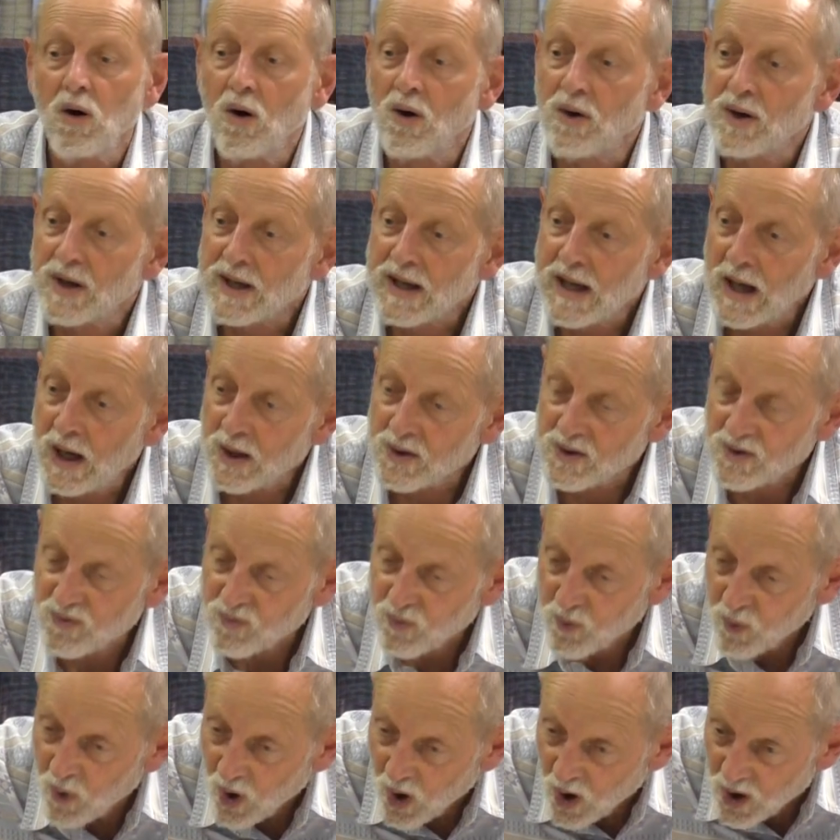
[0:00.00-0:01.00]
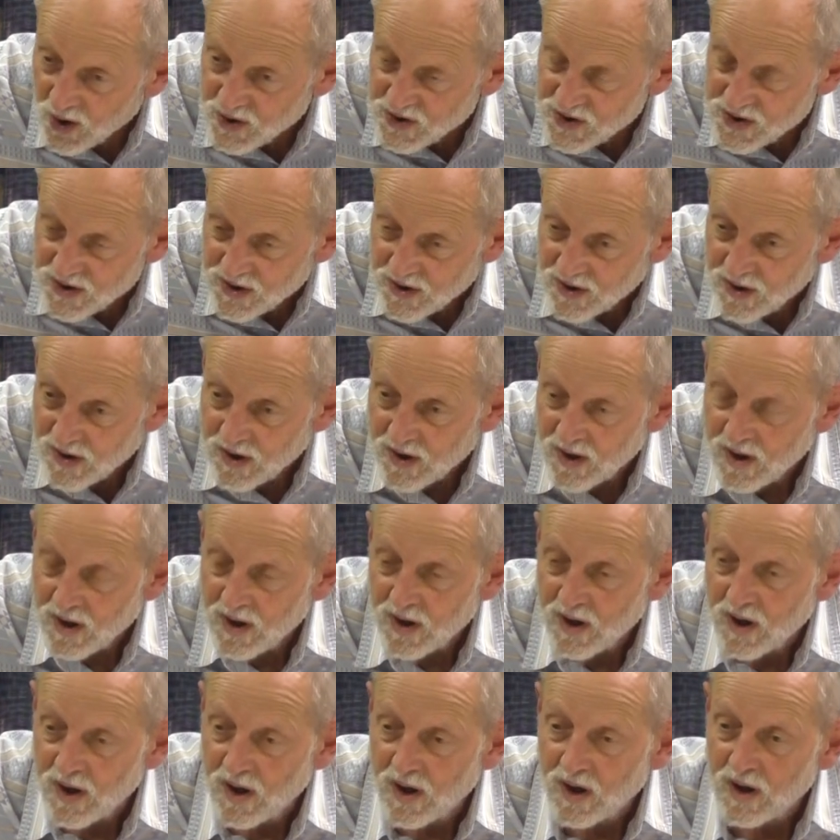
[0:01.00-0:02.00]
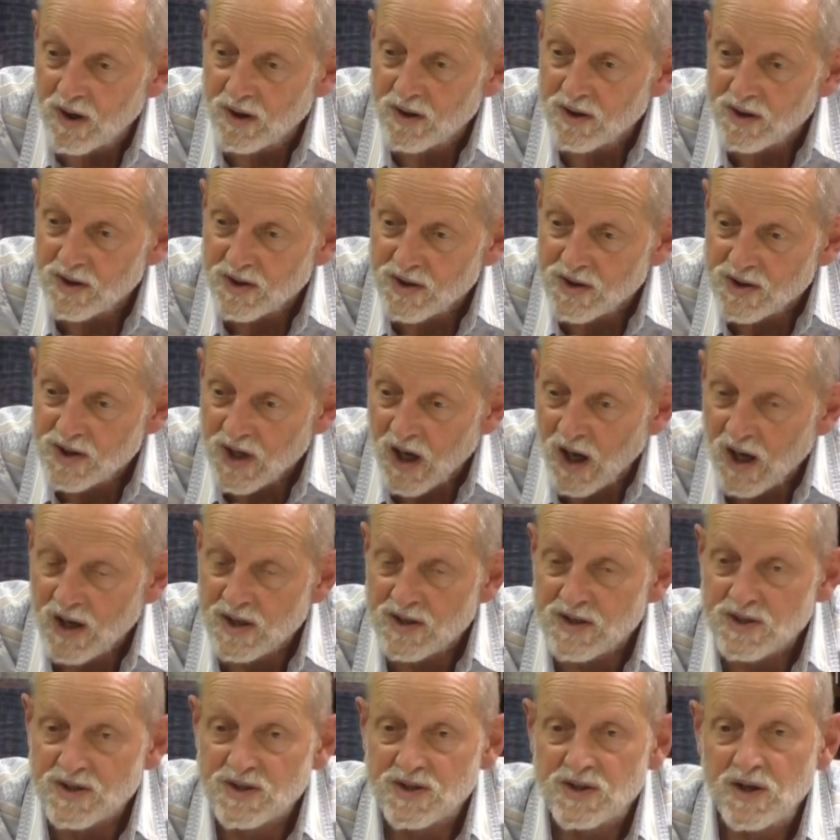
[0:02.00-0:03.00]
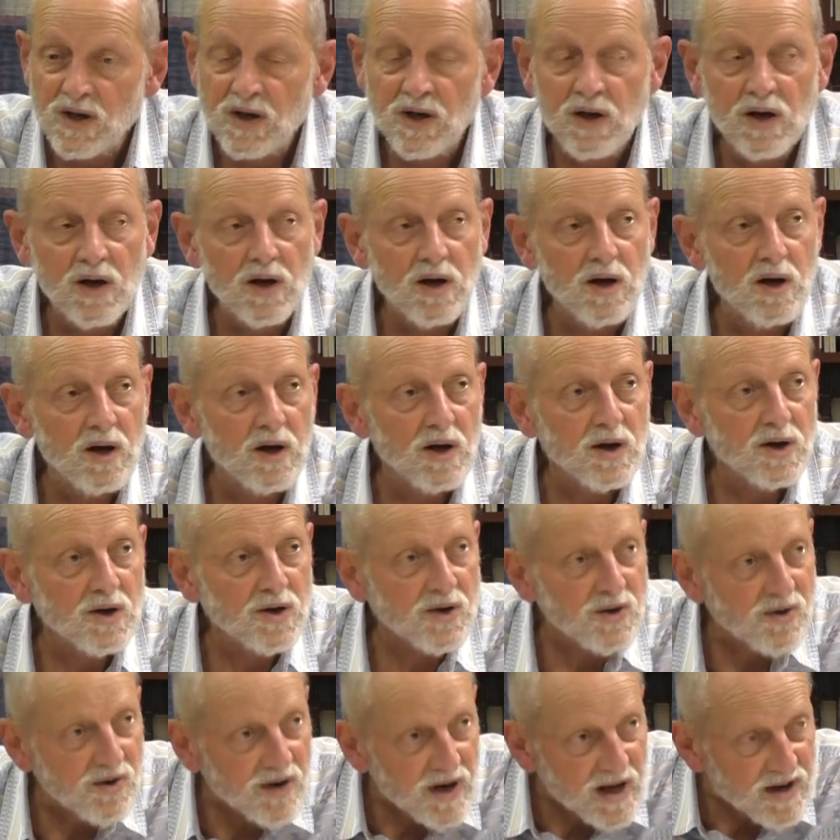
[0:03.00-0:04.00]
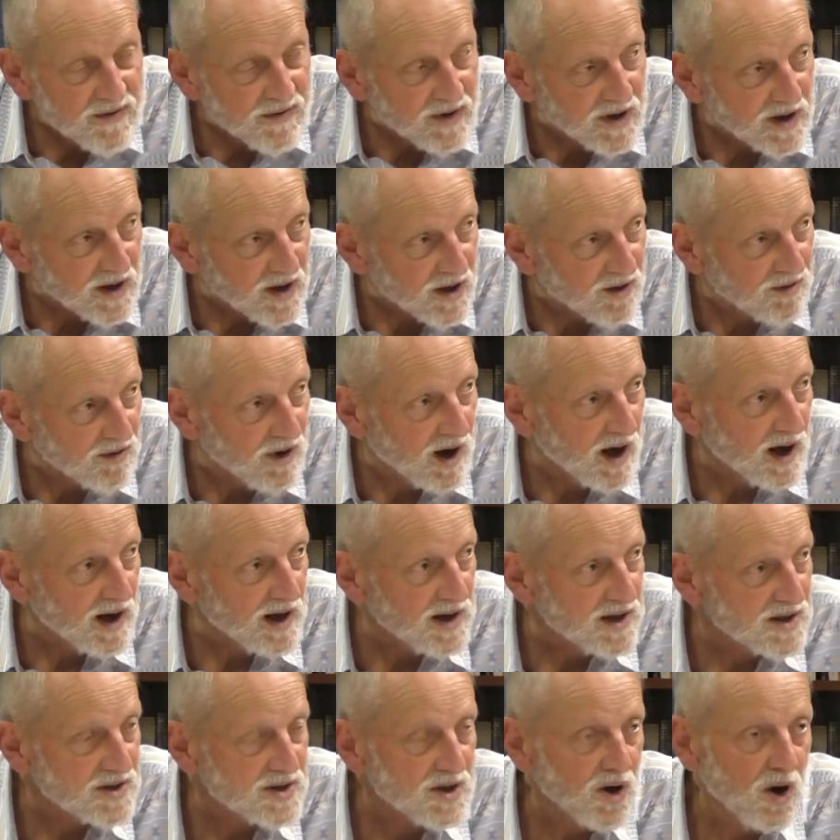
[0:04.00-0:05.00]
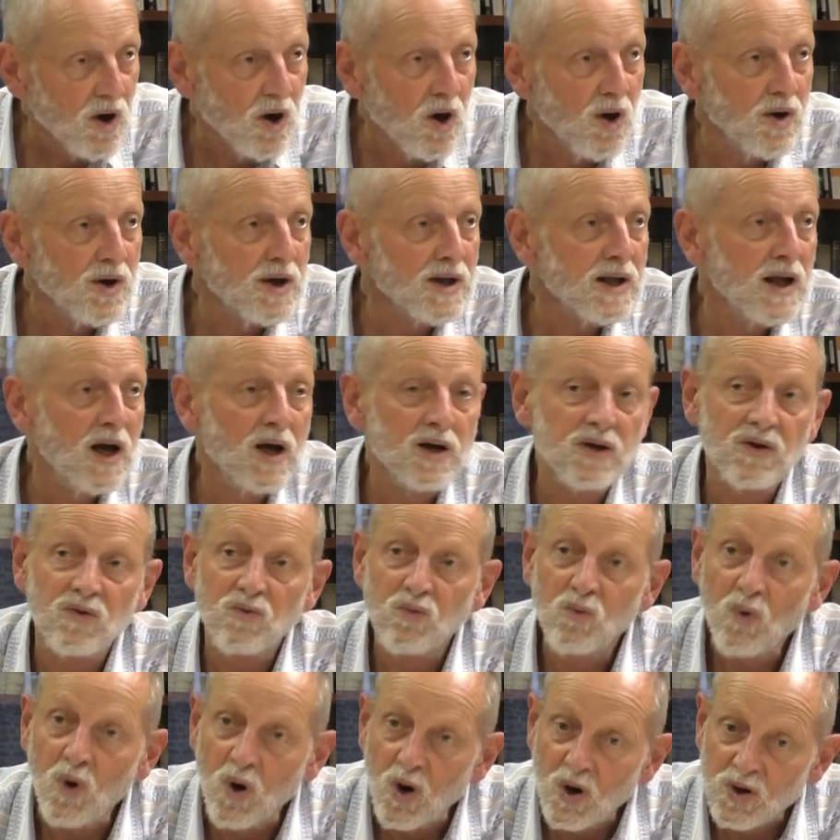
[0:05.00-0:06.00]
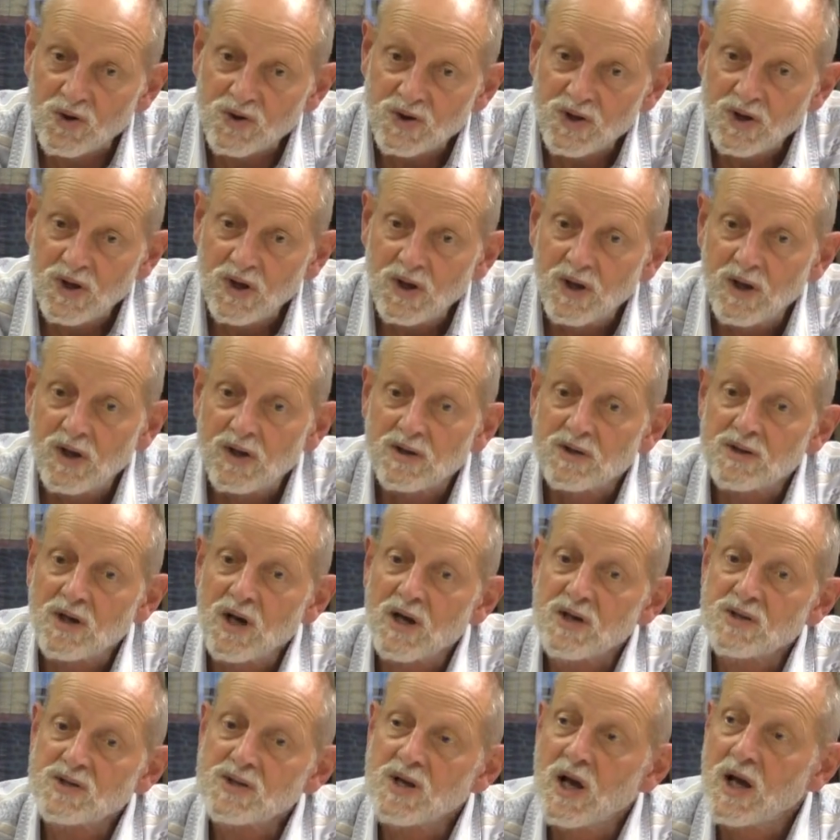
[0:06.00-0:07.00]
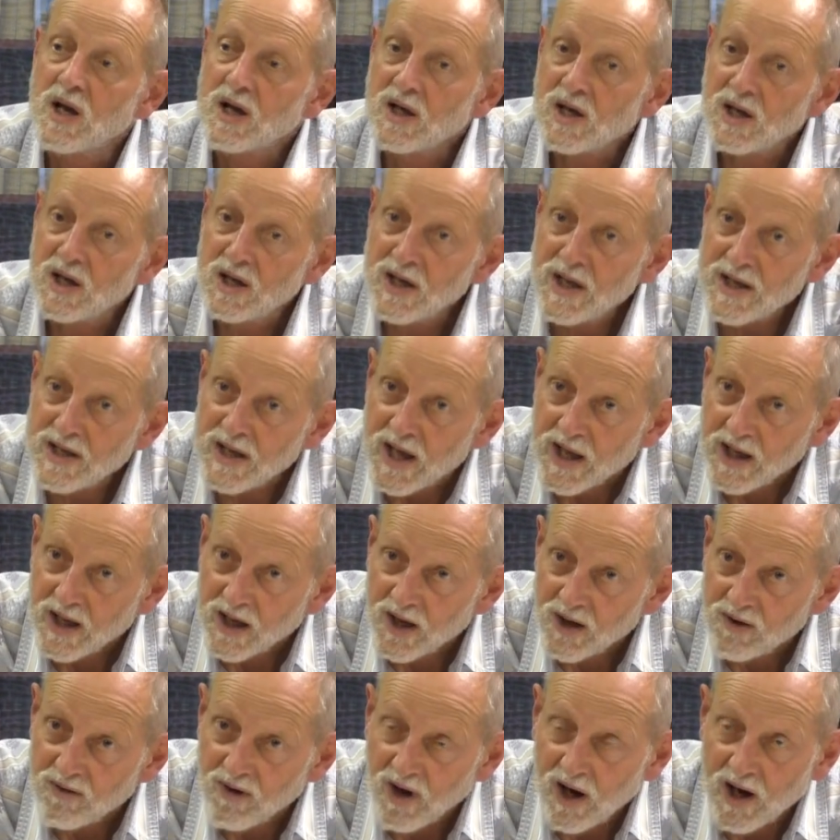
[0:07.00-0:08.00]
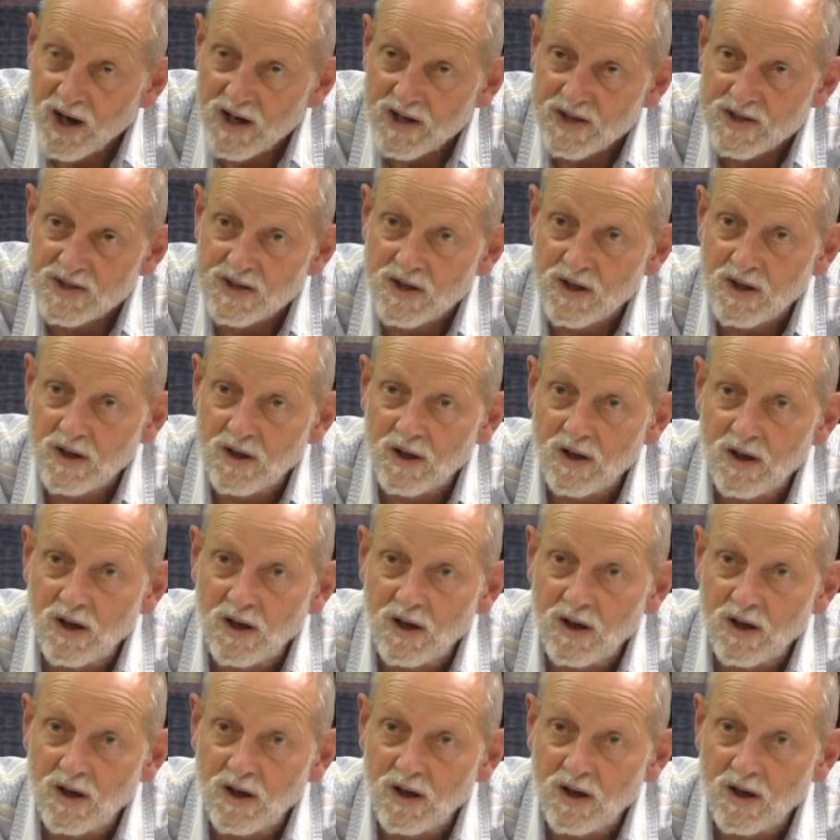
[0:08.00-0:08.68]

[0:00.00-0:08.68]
On account of what does craving arise? On account of what does clinging arise?